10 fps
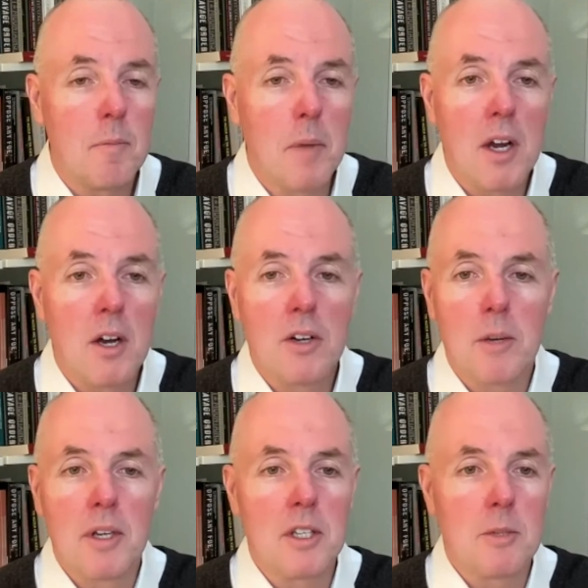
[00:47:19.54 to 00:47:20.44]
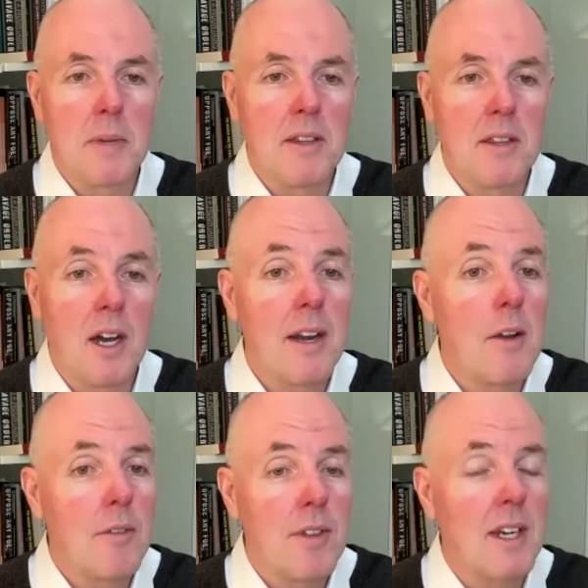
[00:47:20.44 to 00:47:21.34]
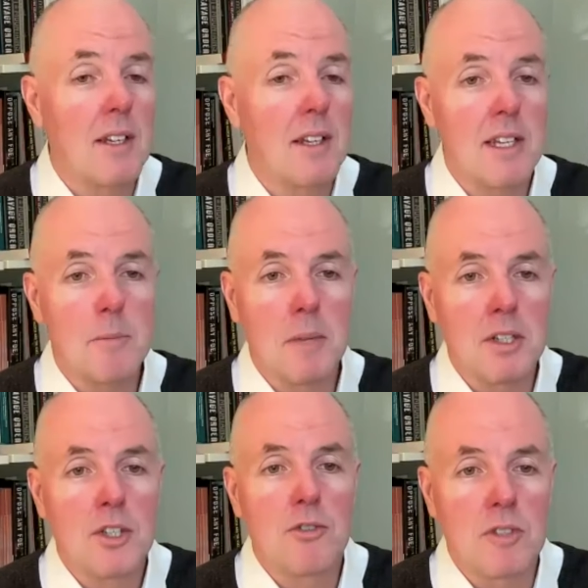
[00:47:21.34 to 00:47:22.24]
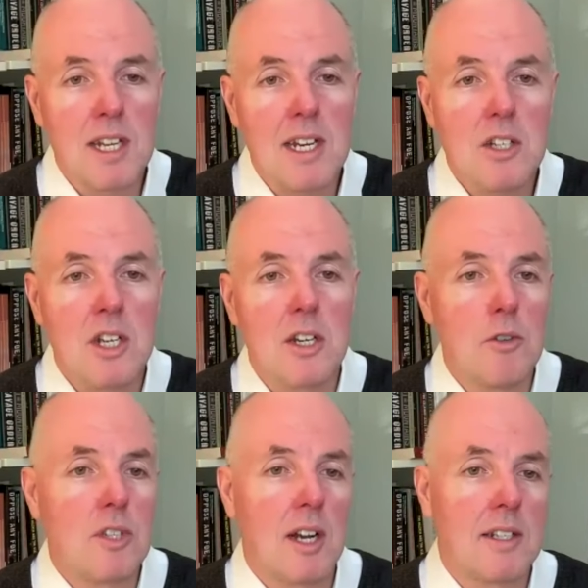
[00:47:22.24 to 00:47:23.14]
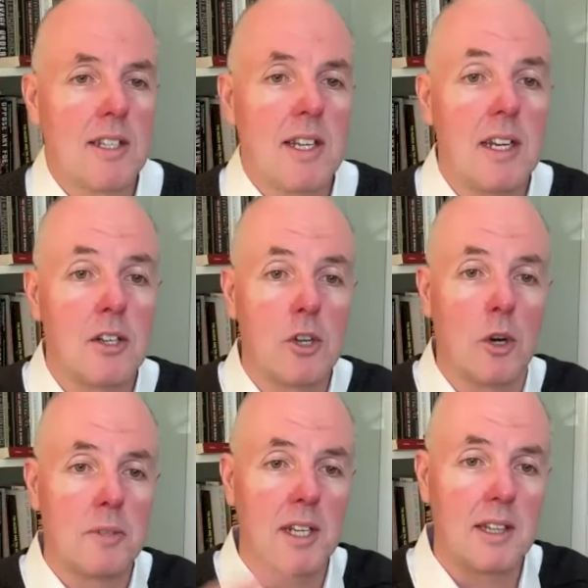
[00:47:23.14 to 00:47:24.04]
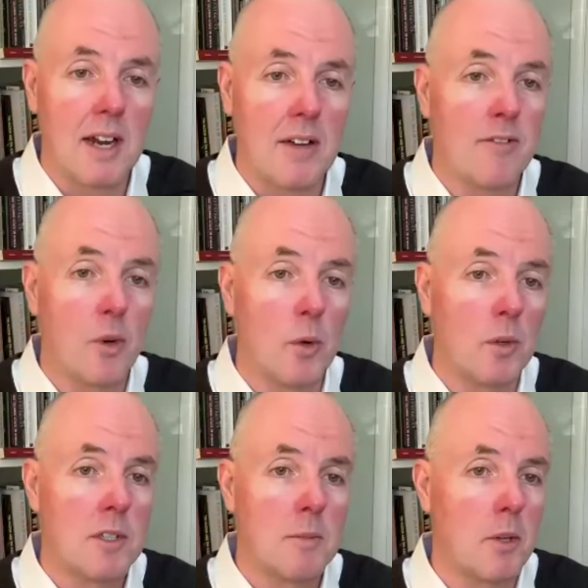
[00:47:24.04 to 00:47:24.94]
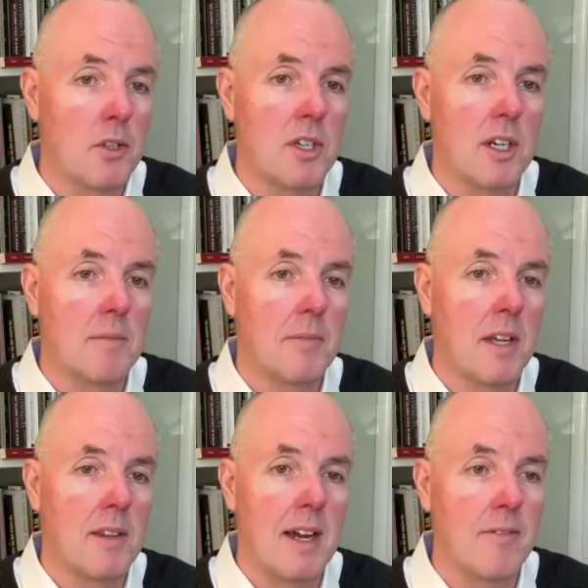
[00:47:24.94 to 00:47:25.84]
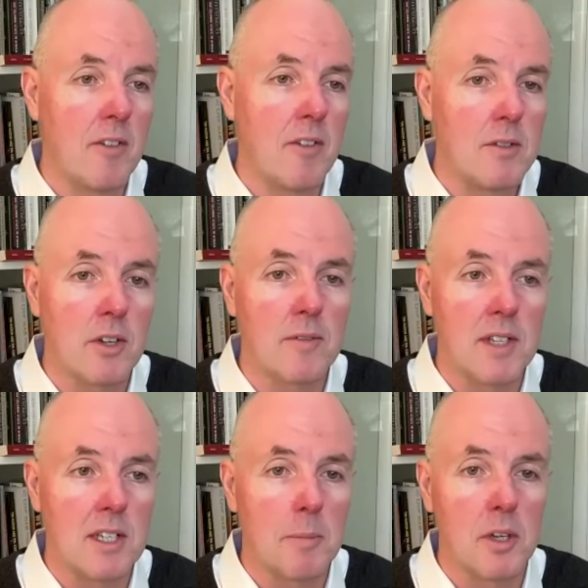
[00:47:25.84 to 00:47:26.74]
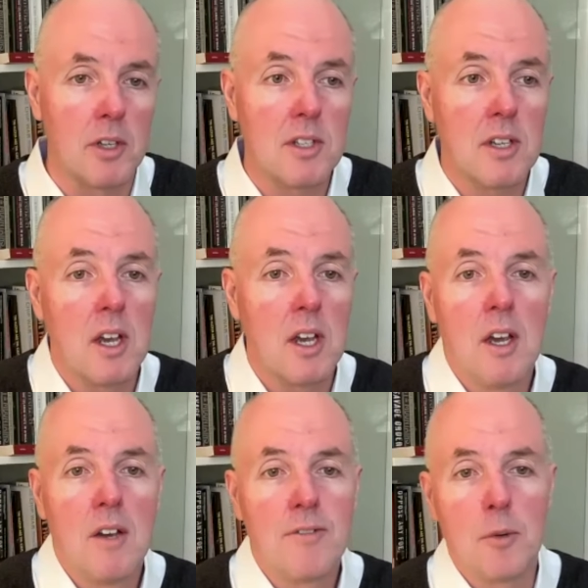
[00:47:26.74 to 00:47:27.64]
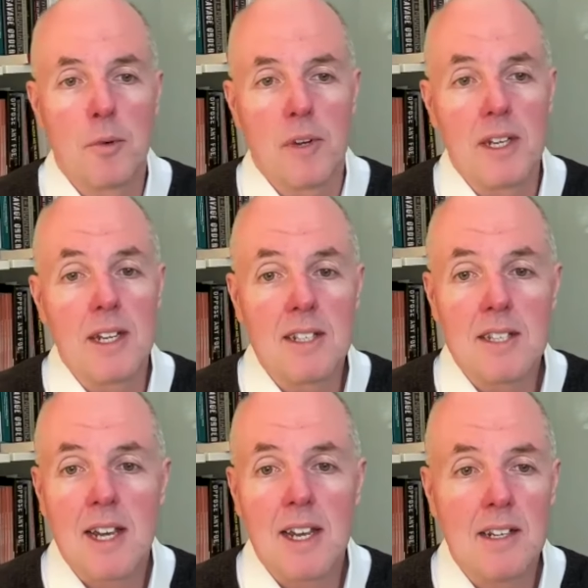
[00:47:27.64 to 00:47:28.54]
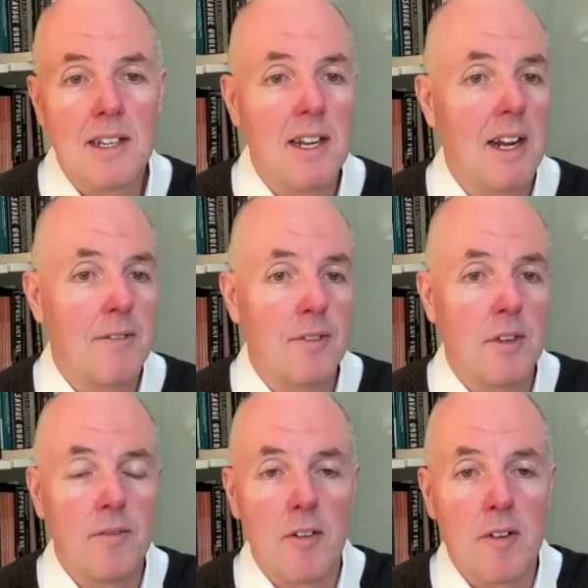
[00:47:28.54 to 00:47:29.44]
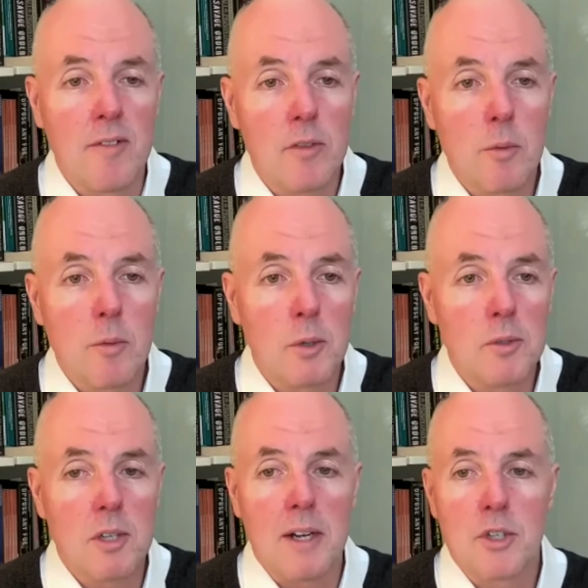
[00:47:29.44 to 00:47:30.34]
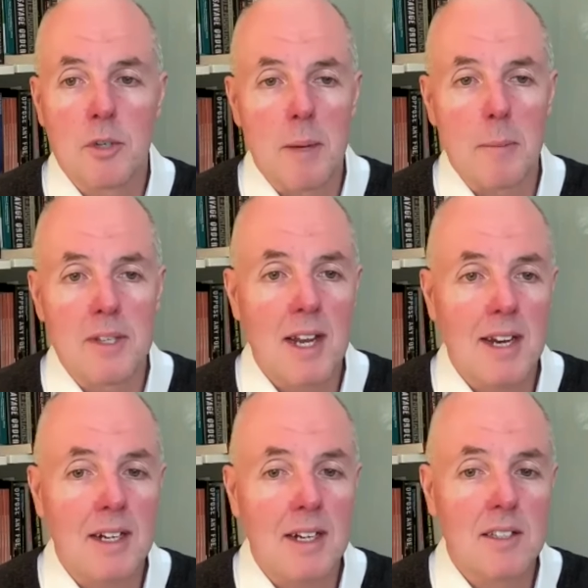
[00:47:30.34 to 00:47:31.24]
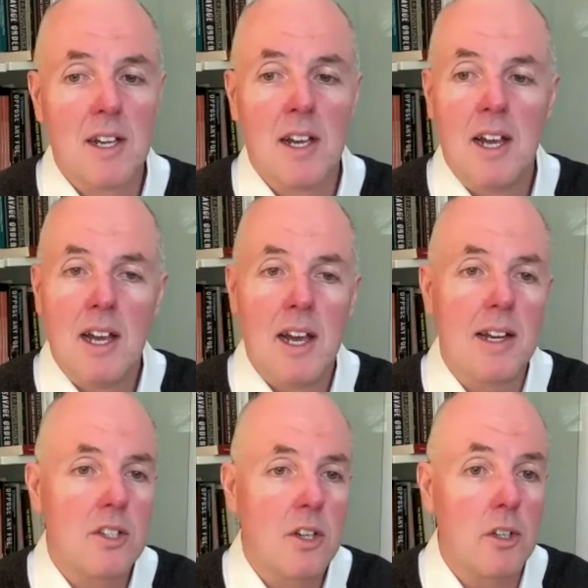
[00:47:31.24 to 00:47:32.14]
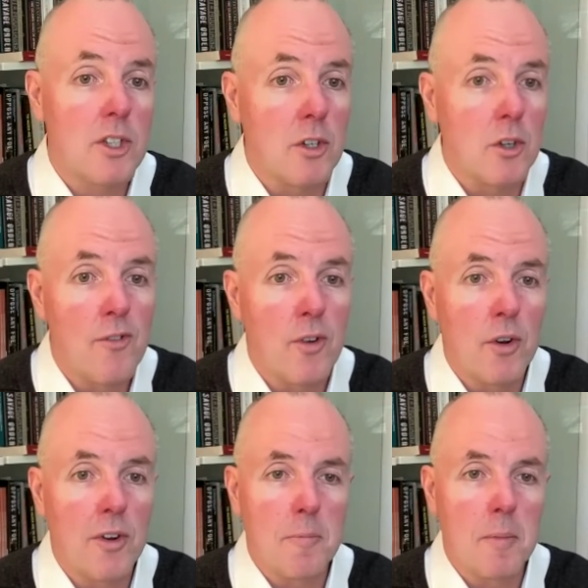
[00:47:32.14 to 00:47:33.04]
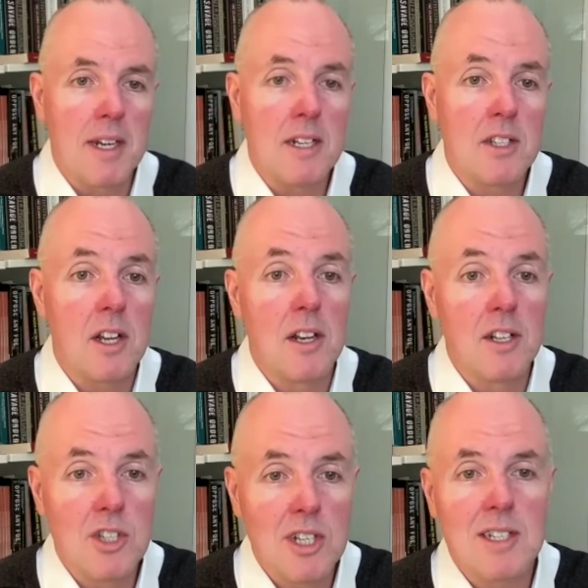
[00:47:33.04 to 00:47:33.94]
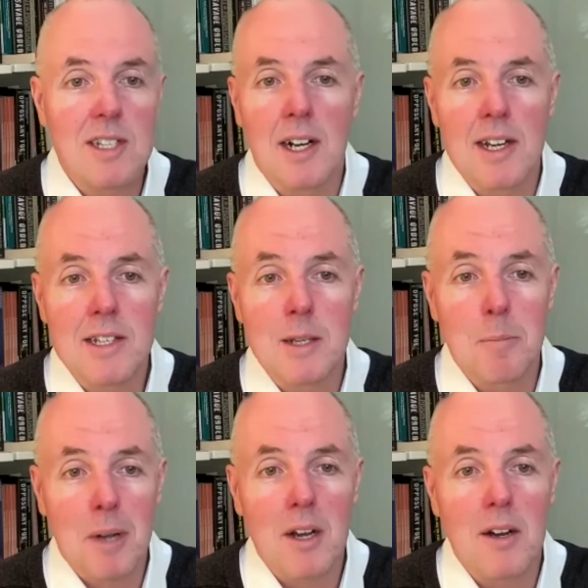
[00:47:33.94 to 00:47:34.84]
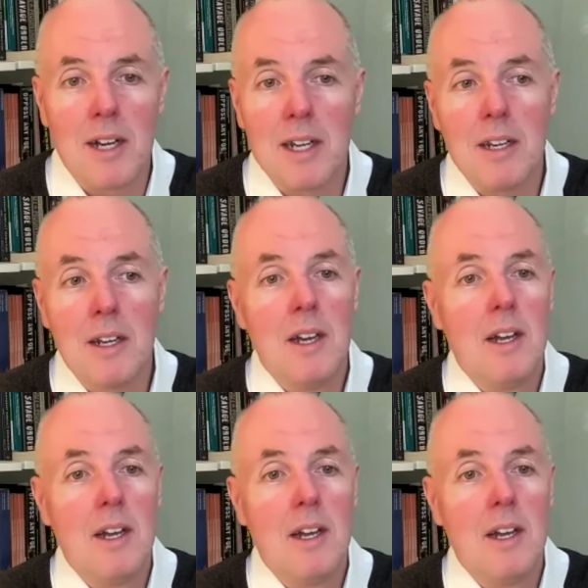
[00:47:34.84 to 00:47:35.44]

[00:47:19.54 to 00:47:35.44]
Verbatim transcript: My argument has been that I don't think that there's much strategic utility in adopting that force posture and that very sort of dispersed footprint. Instead, it left them very vulnerable to Al Shabaab attacks, and it's cost an awful lot of money to logistically supply